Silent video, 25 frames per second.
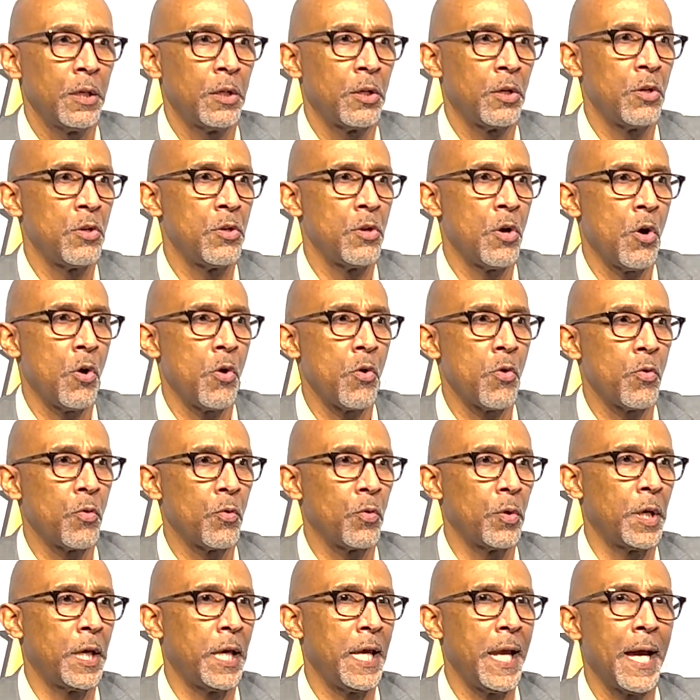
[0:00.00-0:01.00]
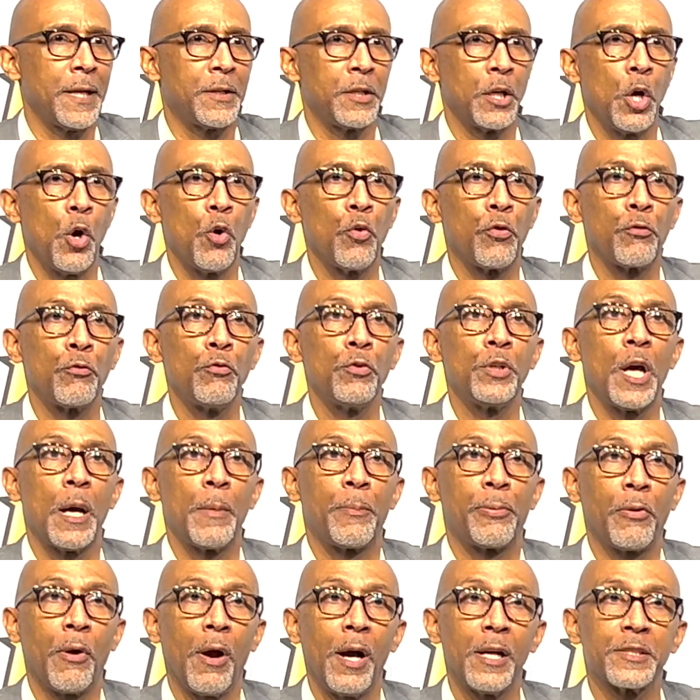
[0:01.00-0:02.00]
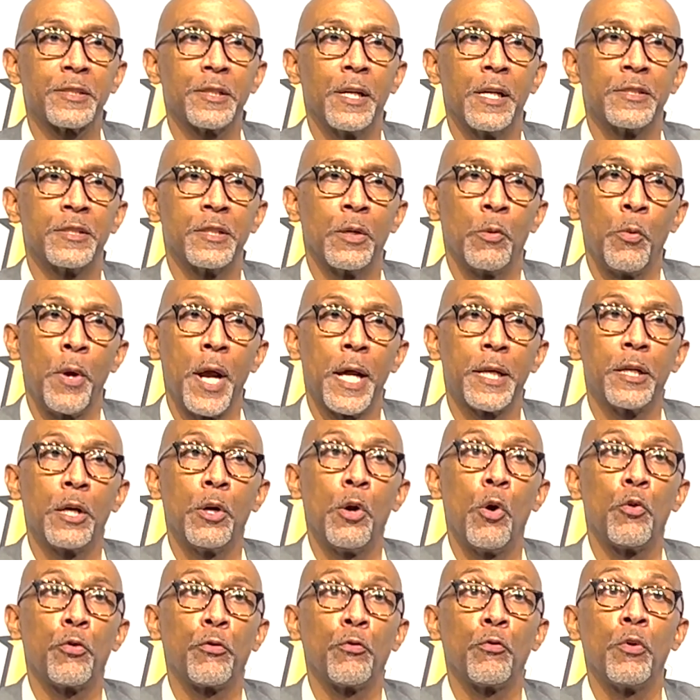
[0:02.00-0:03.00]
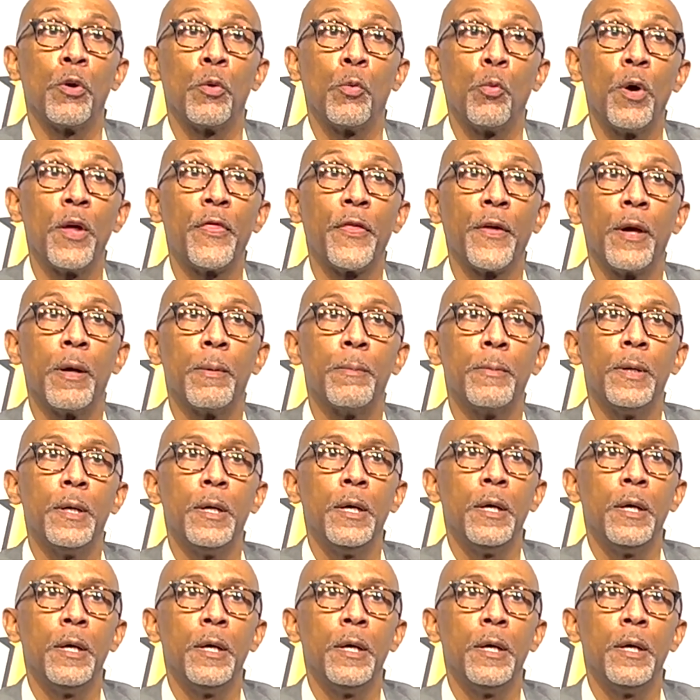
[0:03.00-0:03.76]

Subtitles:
you know, he had to go through that process, and we had to go through it with him.